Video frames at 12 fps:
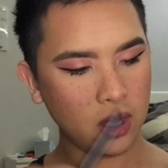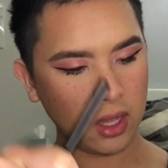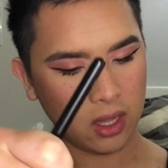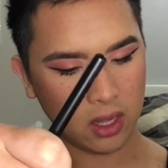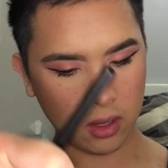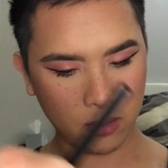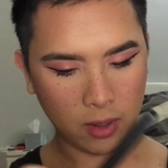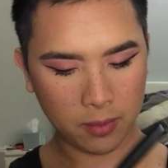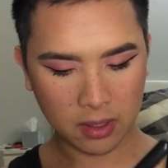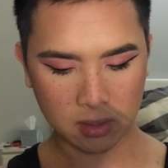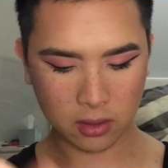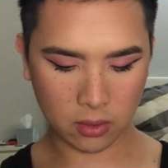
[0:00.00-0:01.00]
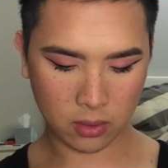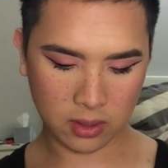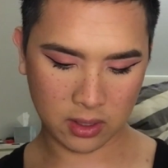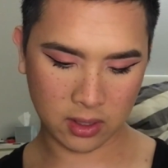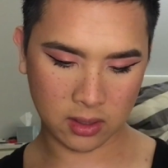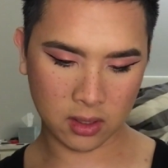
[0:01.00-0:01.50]
And what I'm gonna do
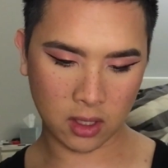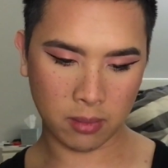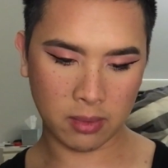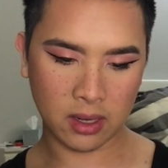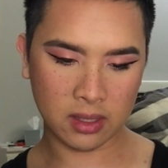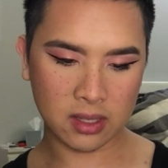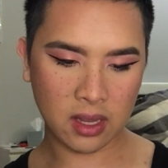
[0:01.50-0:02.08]
is I'm gonna